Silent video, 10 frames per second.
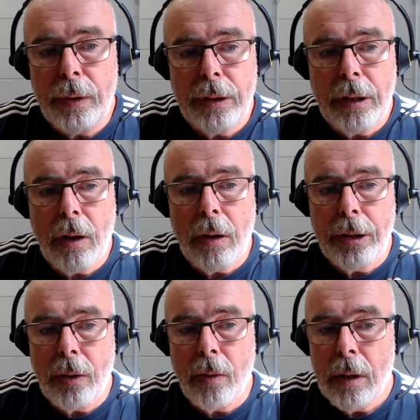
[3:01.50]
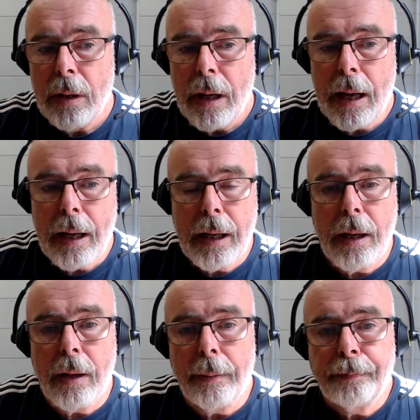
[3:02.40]
in the audio
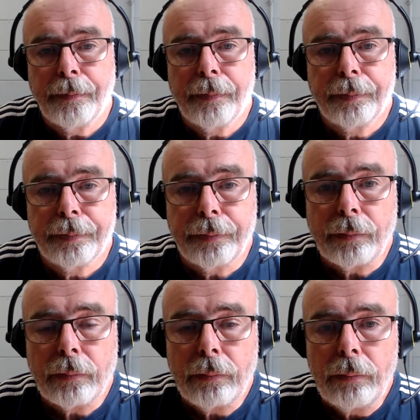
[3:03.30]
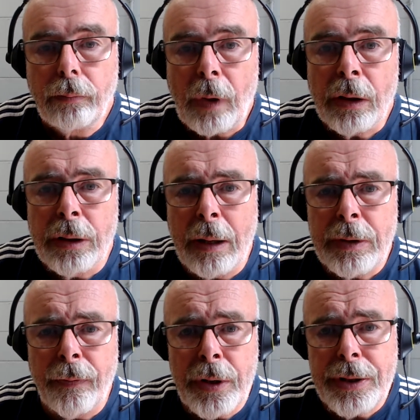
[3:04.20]
here. So that was the
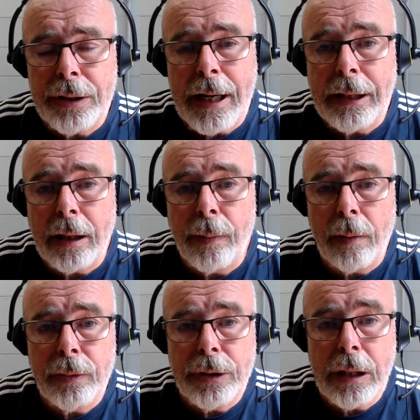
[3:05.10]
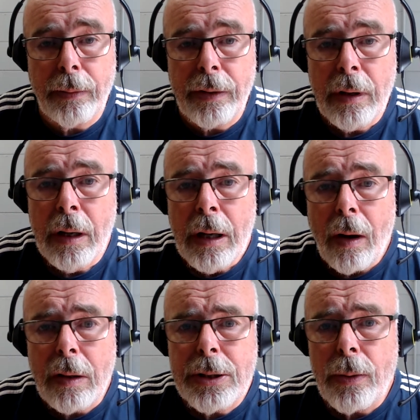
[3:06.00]
first technical problem to deal with.
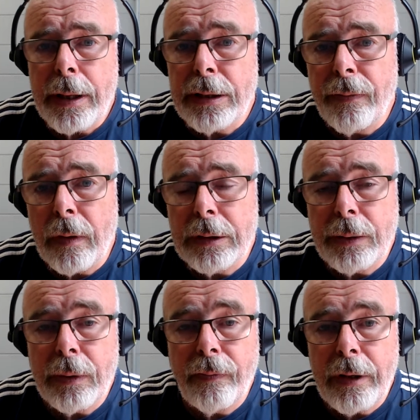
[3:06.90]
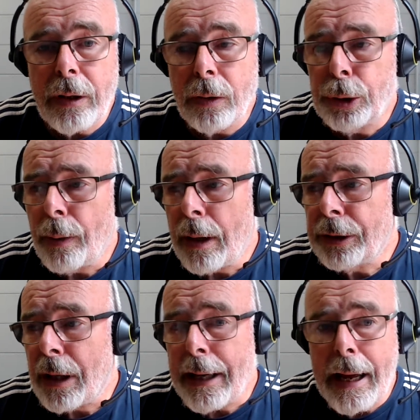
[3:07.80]
Also, I had difficulty with video throughout.
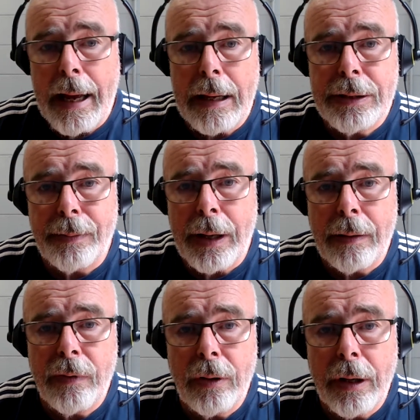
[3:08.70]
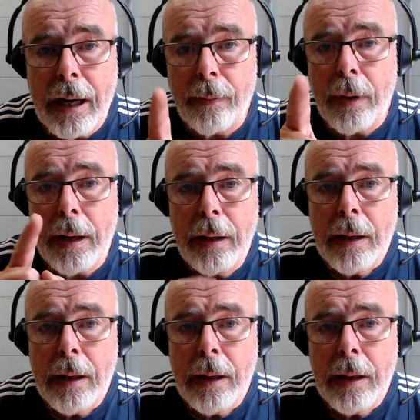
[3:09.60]
I had my video camera